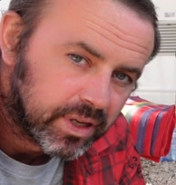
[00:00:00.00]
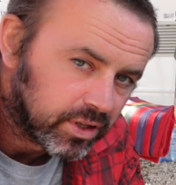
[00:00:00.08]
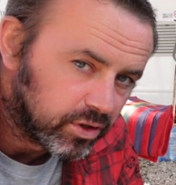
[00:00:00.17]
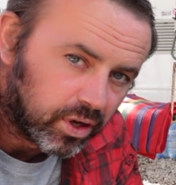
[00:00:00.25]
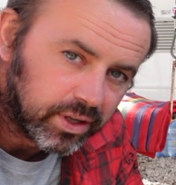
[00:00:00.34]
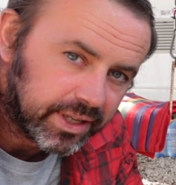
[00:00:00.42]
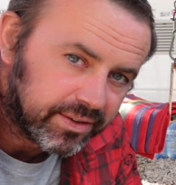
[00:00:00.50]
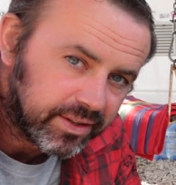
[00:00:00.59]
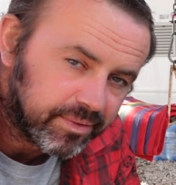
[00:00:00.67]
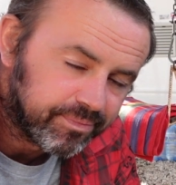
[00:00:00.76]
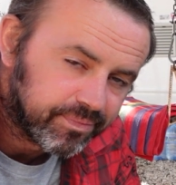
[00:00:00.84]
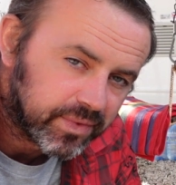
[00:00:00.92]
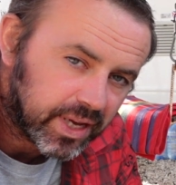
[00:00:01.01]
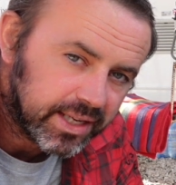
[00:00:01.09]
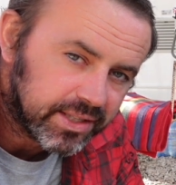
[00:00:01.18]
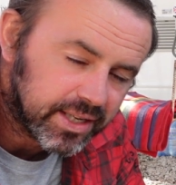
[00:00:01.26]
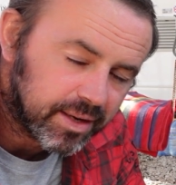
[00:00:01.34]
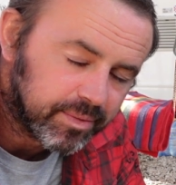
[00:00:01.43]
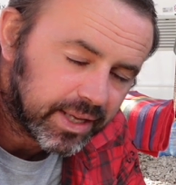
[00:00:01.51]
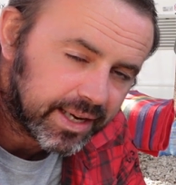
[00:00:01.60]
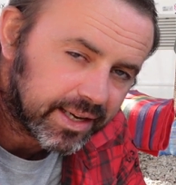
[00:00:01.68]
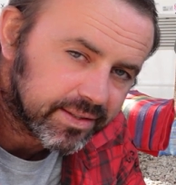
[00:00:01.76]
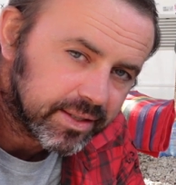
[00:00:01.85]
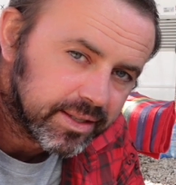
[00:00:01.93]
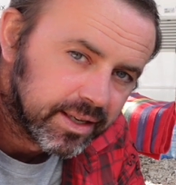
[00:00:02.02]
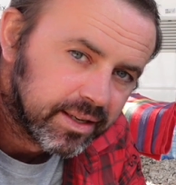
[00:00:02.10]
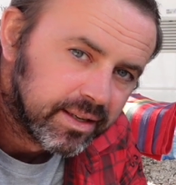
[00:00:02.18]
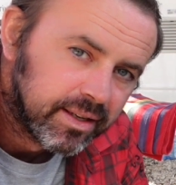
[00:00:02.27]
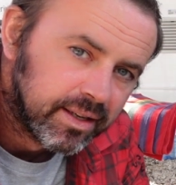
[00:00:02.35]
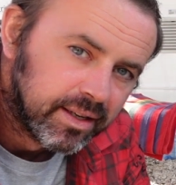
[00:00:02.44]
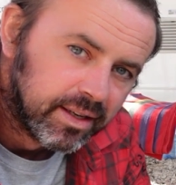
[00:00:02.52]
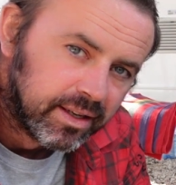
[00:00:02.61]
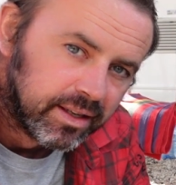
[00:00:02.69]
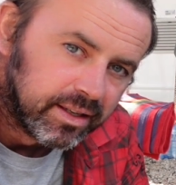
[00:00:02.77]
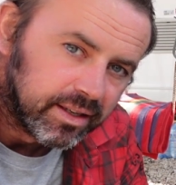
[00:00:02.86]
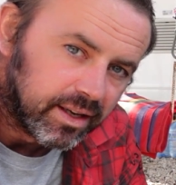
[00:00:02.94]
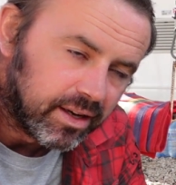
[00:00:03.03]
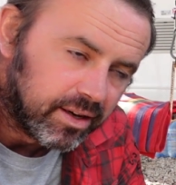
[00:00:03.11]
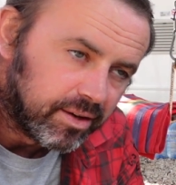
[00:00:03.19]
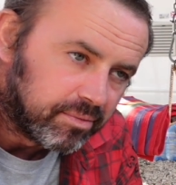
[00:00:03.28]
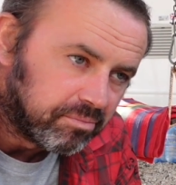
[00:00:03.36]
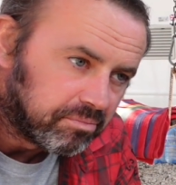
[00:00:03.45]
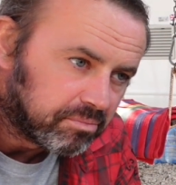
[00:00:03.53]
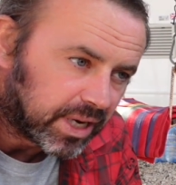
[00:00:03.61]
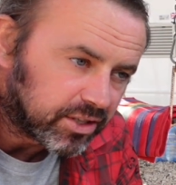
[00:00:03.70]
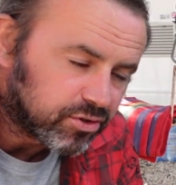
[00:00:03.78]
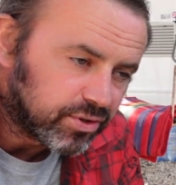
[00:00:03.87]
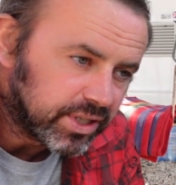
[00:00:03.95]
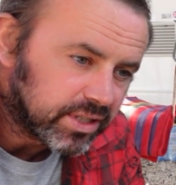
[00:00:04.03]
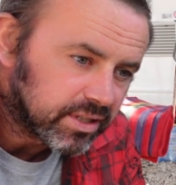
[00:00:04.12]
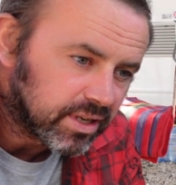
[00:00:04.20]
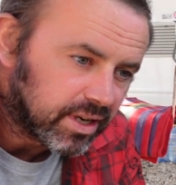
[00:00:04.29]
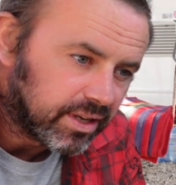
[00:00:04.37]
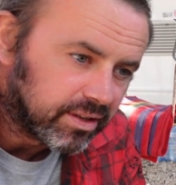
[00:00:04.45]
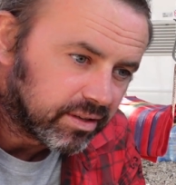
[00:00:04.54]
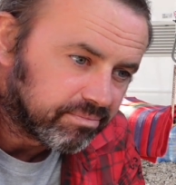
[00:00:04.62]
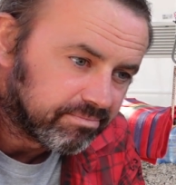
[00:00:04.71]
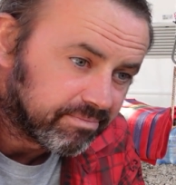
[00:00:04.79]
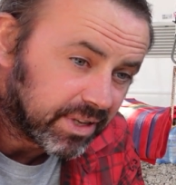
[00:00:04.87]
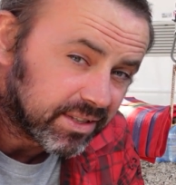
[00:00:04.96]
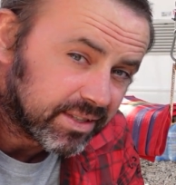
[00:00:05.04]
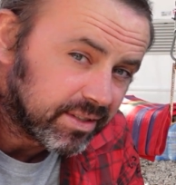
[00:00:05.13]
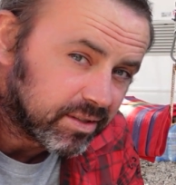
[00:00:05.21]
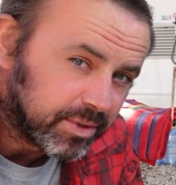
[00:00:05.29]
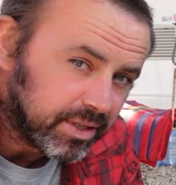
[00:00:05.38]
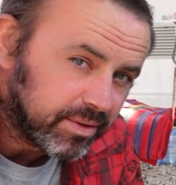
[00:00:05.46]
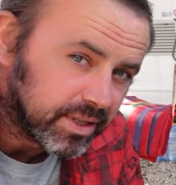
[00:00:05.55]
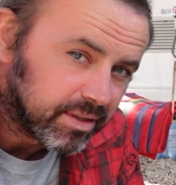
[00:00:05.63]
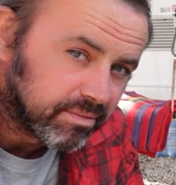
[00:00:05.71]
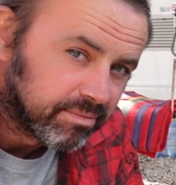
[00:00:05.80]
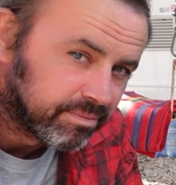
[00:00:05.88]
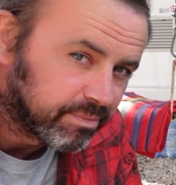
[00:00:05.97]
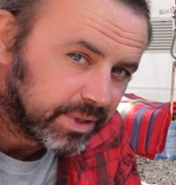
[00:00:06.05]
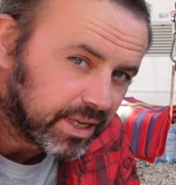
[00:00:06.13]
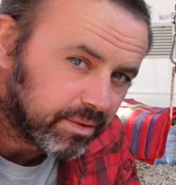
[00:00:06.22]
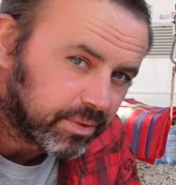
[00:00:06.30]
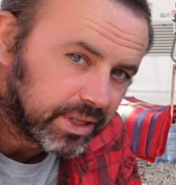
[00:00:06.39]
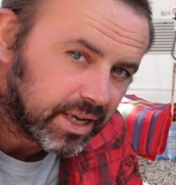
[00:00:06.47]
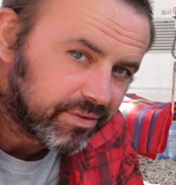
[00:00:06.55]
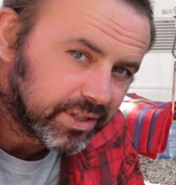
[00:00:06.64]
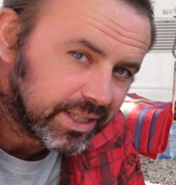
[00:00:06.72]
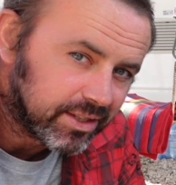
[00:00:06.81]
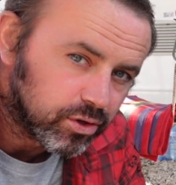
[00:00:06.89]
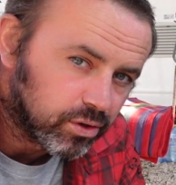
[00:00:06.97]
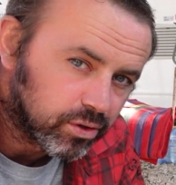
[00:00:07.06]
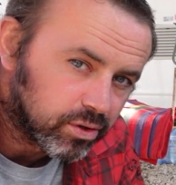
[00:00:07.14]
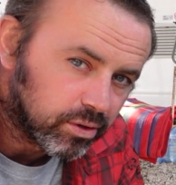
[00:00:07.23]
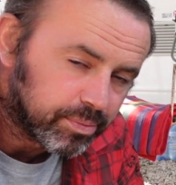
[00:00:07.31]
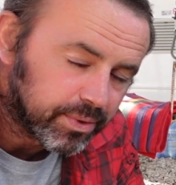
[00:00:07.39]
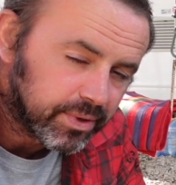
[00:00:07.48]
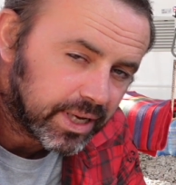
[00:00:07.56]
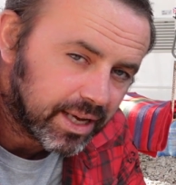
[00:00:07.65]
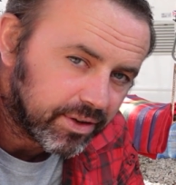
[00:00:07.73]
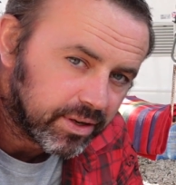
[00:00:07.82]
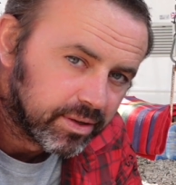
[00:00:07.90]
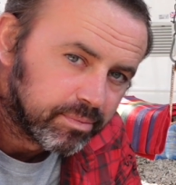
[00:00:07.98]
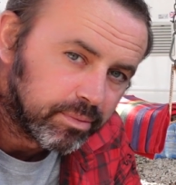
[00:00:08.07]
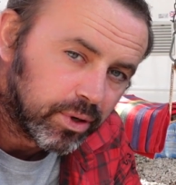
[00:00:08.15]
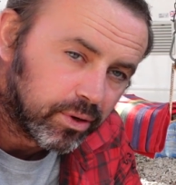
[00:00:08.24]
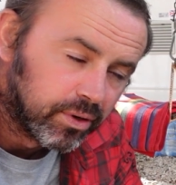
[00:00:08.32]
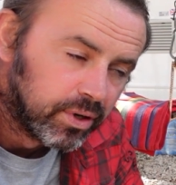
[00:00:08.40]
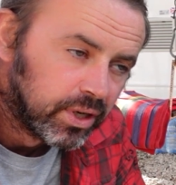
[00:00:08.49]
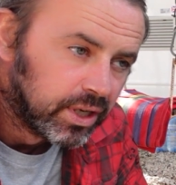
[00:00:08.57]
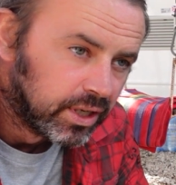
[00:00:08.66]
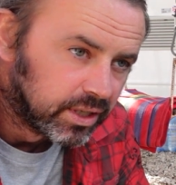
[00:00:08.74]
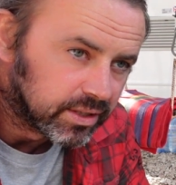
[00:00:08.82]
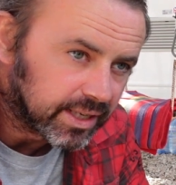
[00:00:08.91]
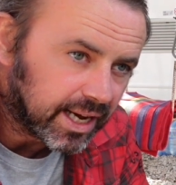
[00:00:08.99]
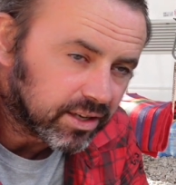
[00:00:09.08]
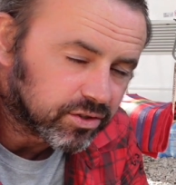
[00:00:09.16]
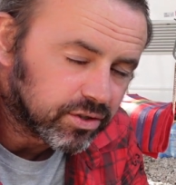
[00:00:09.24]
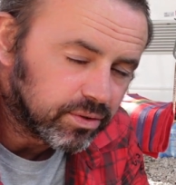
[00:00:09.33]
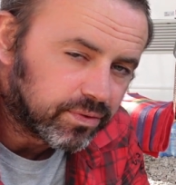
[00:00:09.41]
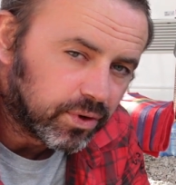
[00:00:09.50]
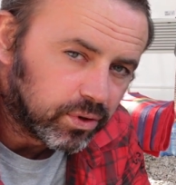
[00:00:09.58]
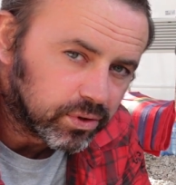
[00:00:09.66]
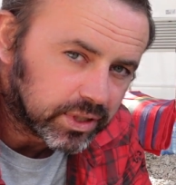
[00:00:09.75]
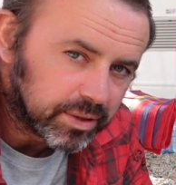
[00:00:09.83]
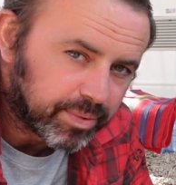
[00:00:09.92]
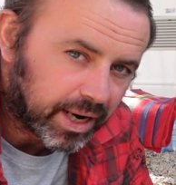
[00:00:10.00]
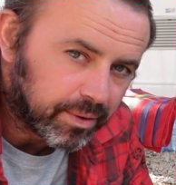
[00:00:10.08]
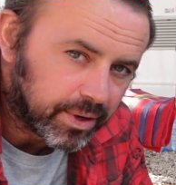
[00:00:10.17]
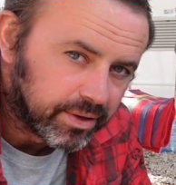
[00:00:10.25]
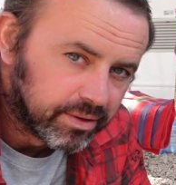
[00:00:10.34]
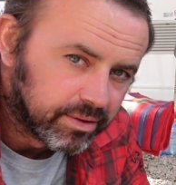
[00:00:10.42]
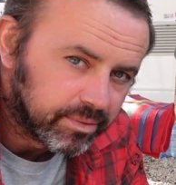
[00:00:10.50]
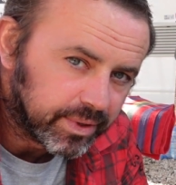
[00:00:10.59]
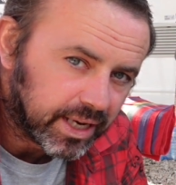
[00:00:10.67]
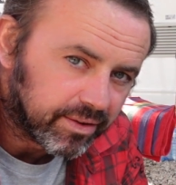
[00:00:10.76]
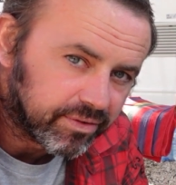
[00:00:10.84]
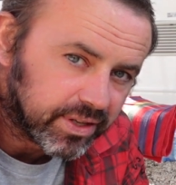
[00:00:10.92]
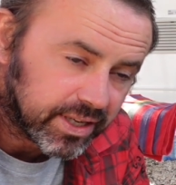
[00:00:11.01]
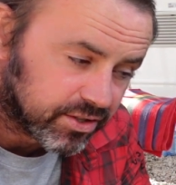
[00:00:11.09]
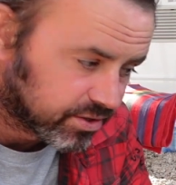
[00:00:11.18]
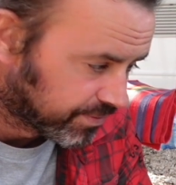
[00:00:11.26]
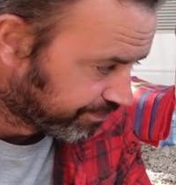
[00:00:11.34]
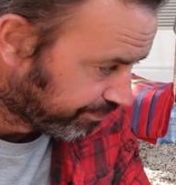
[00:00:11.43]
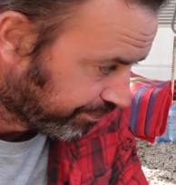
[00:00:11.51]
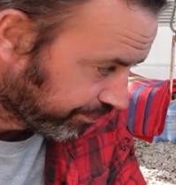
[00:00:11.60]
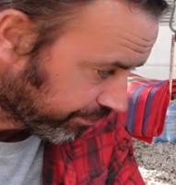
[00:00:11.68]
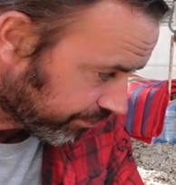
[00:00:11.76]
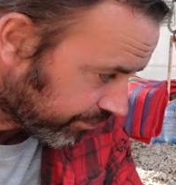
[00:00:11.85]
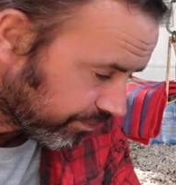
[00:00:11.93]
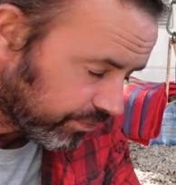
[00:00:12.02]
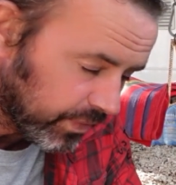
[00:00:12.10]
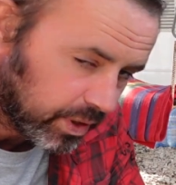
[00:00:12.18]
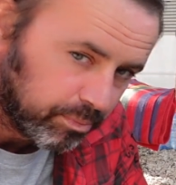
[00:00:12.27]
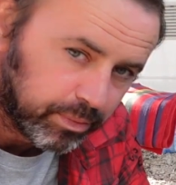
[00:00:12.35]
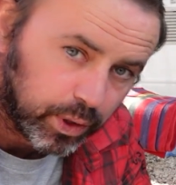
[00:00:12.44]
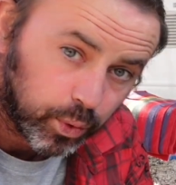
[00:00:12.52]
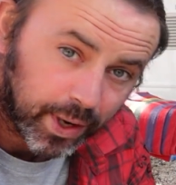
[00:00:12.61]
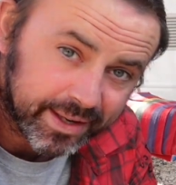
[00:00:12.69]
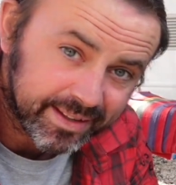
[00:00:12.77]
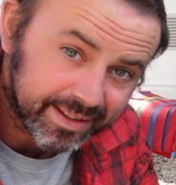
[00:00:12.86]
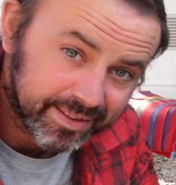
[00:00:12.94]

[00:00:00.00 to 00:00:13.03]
not lithium, AGM lead acid batteries, and that seems to be doing it. We never need to hook up ever, but to get our 240 power we have this Bluetti.